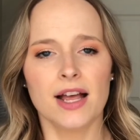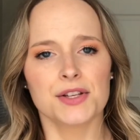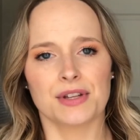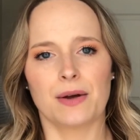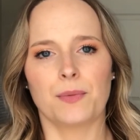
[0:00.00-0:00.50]

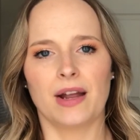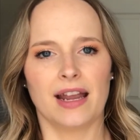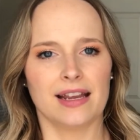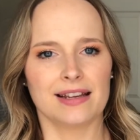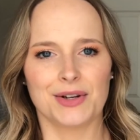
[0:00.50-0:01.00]
so that
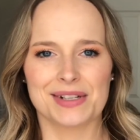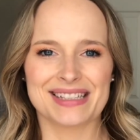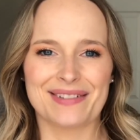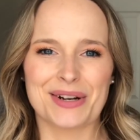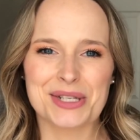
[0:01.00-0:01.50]
way you can
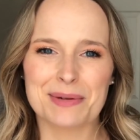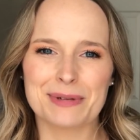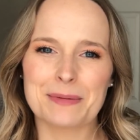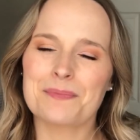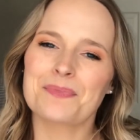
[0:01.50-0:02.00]
save on
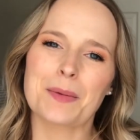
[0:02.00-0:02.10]
shipping.